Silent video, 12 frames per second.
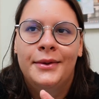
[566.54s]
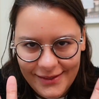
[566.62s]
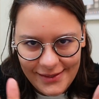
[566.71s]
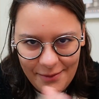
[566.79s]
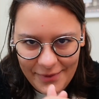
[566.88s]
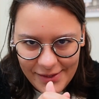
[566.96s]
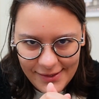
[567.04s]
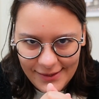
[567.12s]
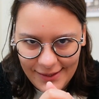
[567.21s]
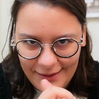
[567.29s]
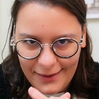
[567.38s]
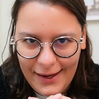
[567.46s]
as I
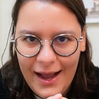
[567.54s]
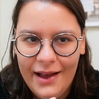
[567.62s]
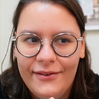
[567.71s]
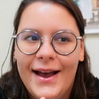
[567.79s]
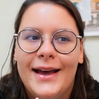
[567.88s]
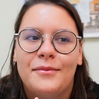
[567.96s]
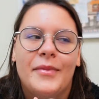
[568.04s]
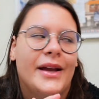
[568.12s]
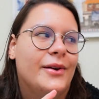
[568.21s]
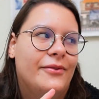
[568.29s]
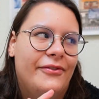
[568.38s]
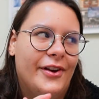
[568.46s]
mentioned, like I've had
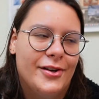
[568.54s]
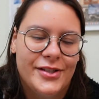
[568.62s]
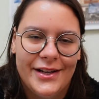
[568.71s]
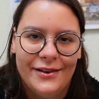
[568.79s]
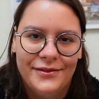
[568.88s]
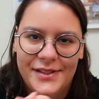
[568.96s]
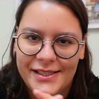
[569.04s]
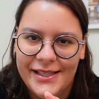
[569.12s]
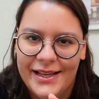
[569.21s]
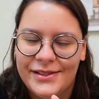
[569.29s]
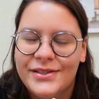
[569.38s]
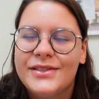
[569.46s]
my fair share of
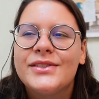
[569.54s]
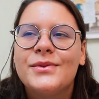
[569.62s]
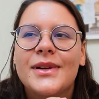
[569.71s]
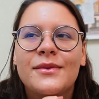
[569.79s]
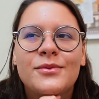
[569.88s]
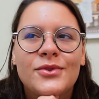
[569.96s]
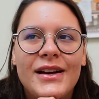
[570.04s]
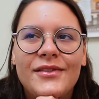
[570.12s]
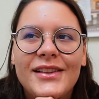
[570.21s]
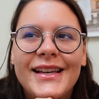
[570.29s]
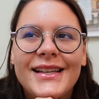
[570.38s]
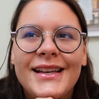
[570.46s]
disasters when I'm
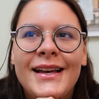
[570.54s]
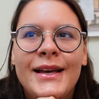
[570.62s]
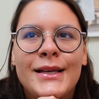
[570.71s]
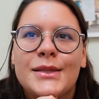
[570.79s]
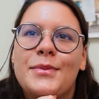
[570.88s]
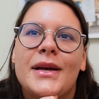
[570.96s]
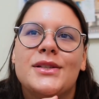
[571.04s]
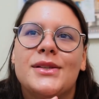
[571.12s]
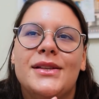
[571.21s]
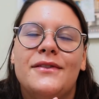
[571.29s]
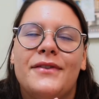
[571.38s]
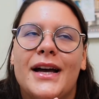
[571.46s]
traveling,
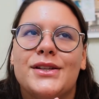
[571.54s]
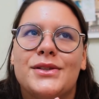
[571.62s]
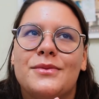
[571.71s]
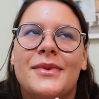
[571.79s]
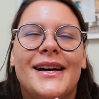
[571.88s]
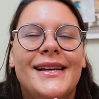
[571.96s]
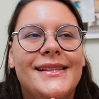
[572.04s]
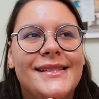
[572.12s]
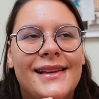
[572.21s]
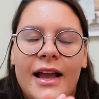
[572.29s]
especially fashion wise.